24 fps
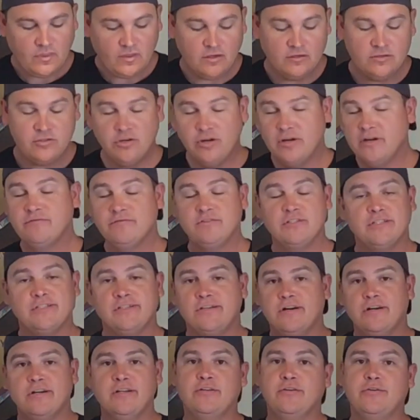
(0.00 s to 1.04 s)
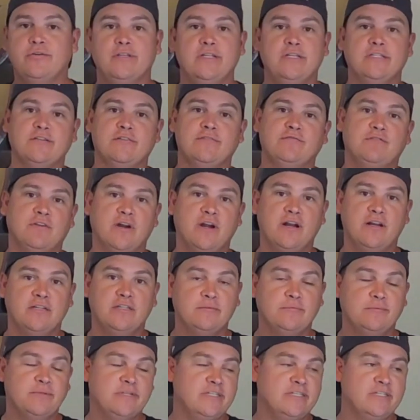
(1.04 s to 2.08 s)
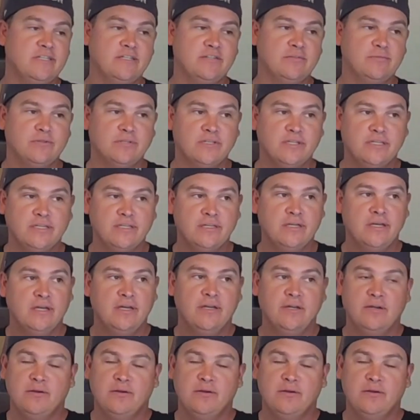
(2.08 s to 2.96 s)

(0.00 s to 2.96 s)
So I've just started doing these on Fridays because that's really,